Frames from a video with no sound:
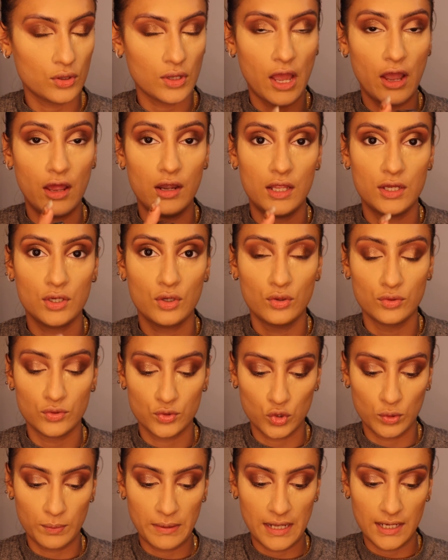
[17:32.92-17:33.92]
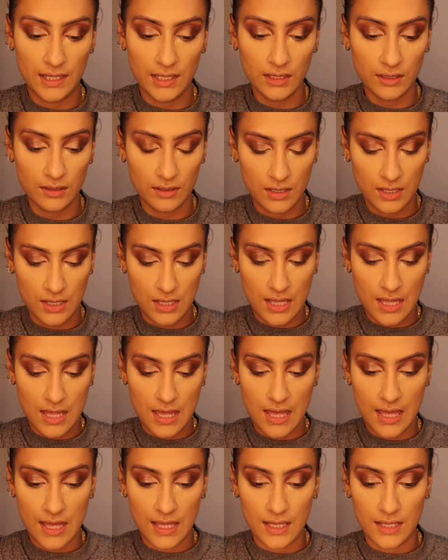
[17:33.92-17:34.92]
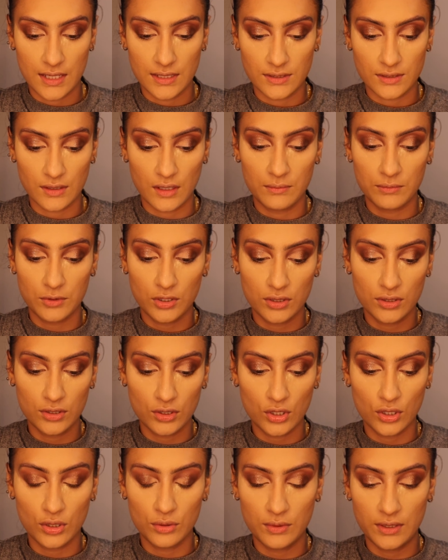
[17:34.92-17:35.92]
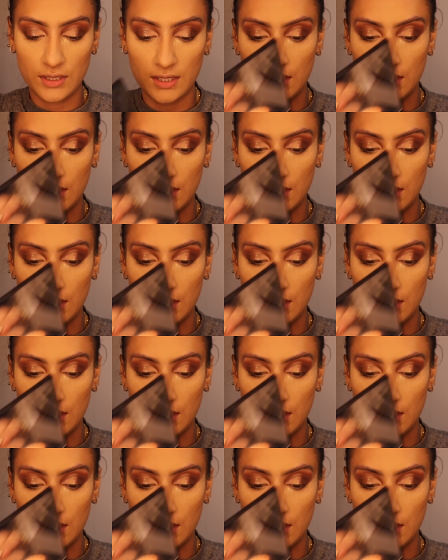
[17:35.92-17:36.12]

highlight and contour palette, and I'm going to go